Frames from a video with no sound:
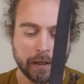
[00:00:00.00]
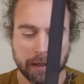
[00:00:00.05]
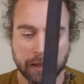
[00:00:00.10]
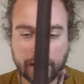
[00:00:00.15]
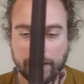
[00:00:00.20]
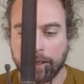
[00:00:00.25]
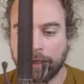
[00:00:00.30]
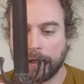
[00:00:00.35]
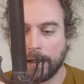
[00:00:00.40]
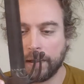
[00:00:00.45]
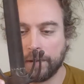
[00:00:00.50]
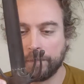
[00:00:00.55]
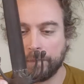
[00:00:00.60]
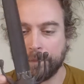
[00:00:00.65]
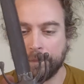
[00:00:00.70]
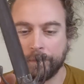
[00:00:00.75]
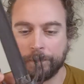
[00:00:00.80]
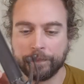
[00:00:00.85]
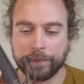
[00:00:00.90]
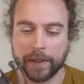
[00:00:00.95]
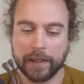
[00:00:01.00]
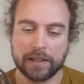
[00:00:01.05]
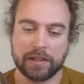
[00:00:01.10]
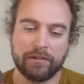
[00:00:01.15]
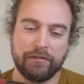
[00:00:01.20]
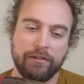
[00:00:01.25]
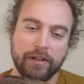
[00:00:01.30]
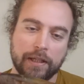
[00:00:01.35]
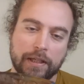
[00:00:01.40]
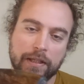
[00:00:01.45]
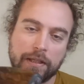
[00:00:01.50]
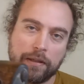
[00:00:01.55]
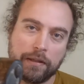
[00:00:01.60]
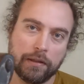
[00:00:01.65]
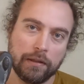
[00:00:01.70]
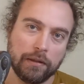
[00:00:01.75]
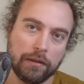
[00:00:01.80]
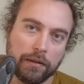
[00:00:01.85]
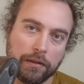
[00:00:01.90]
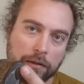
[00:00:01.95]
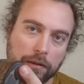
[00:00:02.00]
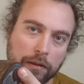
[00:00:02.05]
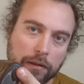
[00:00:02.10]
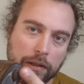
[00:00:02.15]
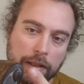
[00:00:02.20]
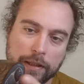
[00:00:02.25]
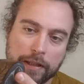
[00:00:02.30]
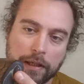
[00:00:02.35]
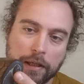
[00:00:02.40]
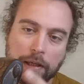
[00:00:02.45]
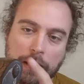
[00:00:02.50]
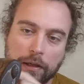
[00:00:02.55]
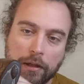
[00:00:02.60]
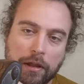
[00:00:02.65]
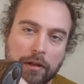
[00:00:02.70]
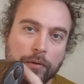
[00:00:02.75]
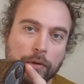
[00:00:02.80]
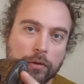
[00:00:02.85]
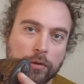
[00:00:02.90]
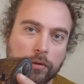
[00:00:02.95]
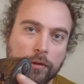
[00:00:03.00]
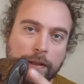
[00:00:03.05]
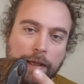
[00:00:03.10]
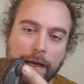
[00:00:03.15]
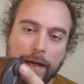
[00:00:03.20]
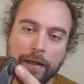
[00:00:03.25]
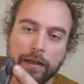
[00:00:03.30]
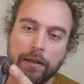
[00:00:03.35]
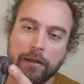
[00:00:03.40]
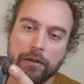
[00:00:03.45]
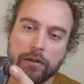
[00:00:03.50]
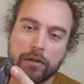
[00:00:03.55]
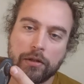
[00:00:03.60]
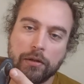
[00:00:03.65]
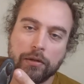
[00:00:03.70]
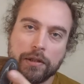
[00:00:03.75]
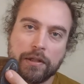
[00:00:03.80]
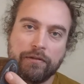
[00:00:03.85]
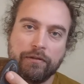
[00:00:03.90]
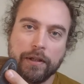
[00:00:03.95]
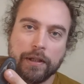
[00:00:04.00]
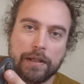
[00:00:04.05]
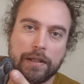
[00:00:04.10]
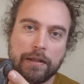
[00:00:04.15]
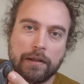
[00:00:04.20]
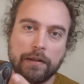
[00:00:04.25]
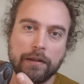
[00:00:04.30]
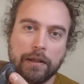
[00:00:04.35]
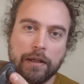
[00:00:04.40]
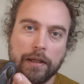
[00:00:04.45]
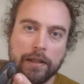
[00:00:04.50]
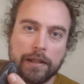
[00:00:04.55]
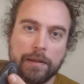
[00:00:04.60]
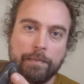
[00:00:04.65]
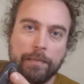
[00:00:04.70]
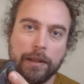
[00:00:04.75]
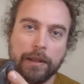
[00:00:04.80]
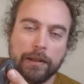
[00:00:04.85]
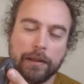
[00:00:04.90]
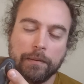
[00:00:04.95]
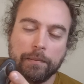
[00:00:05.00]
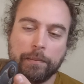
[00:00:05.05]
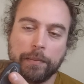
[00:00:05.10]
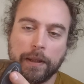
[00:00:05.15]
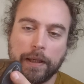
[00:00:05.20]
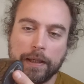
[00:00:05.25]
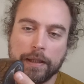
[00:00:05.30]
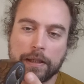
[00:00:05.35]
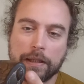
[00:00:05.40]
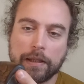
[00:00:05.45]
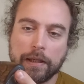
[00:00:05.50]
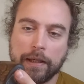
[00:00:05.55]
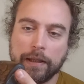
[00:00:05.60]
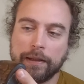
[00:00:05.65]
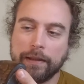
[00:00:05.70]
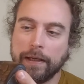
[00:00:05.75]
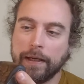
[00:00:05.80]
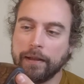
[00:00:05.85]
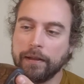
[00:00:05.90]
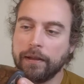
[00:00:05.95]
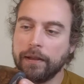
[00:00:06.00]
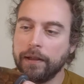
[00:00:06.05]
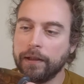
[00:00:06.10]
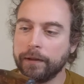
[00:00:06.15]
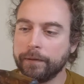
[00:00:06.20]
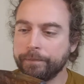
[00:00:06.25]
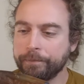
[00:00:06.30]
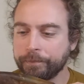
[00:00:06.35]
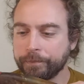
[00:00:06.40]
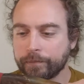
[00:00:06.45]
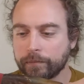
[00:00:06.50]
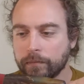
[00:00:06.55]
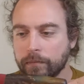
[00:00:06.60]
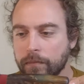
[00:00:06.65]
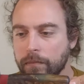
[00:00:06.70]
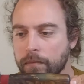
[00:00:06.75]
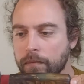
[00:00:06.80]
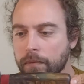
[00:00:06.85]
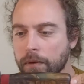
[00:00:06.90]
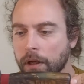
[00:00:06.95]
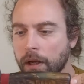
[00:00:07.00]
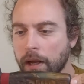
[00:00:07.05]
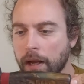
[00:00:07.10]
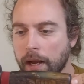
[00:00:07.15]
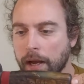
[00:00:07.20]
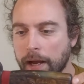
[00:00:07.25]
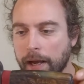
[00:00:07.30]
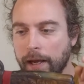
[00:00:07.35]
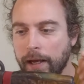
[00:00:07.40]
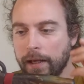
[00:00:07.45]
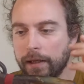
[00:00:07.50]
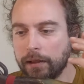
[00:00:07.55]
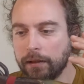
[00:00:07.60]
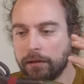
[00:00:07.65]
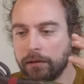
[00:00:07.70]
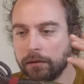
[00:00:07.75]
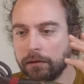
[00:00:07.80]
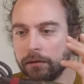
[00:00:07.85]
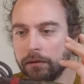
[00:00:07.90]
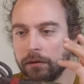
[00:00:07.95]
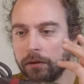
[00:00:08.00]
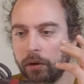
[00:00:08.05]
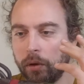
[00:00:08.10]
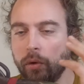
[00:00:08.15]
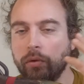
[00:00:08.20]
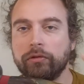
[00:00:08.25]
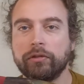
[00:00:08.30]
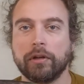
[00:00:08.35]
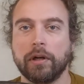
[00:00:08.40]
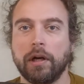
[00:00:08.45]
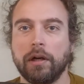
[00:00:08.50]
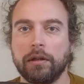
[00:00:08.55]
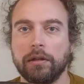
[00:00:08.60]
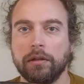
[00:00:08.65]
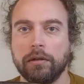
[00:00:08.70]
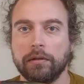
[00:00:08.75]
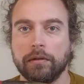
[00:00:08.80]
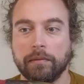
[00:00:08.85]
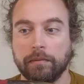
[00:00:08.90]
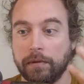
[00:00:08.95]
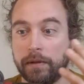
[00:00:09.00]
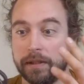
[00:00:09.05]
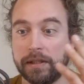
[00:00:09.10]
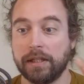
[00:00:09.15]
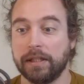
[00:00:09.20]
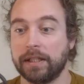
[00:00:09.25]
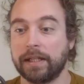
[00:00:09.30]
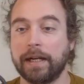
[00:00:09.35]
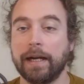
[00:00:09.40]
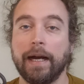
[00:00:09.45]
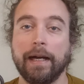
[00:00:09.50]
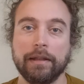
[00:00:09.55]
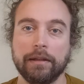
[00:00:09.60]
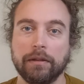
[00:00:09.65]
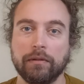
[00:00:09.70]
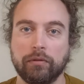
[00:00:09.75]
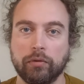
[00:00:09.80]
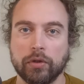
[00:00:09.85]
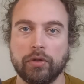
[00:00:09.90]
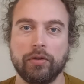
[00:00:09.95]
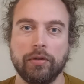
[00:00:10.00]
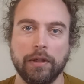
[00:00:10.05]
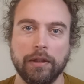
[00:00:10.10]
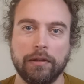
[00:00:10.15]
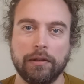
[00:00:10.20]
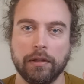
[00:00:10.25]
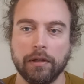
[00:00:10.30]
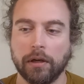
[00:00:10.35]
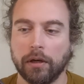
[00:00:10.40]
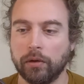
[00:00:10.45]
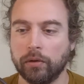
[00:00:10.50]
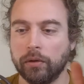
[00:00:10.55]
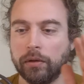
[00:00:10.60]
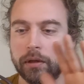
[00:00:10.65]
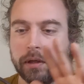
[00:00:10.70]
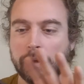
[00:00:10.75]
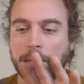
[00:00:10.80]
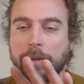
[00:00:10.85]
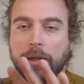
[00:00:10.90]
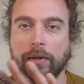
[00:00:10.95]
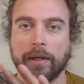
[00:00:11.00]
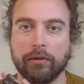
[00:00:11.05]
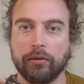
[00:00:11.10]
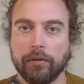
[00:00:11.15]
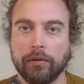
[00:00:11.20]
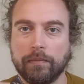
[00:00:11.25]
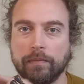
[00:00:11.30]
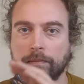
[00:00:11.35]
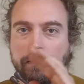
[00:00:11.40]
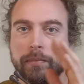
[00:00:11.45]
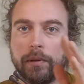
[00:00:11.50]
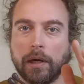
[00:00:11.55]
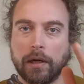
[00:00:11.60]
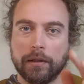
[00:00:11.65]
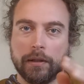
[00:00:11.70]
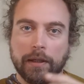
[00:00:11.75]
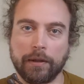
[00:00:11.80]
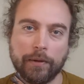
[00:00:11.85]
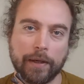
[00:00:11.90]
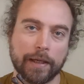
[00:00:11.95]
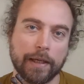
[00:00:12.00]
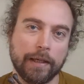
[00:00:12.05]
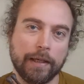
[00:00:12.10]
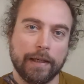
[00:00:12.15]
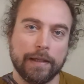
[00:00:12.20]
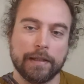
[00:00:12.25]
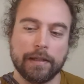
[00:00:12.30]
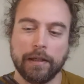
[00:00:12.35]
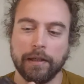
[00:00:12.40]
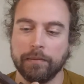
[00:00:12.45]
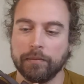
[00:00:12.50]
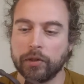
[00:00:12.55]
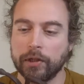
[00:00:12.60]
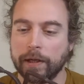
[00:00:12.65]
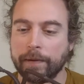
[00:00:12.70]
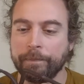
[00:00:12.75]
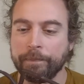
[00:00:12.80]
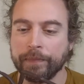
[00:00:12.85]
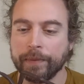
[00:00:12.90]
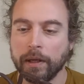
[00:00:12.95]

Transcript: It's fixed. It's a through tang, so it's fixed. It's pinned in place at the end here. And overall, this is kind of what you need to know about how to broadly recognize a Nimcha.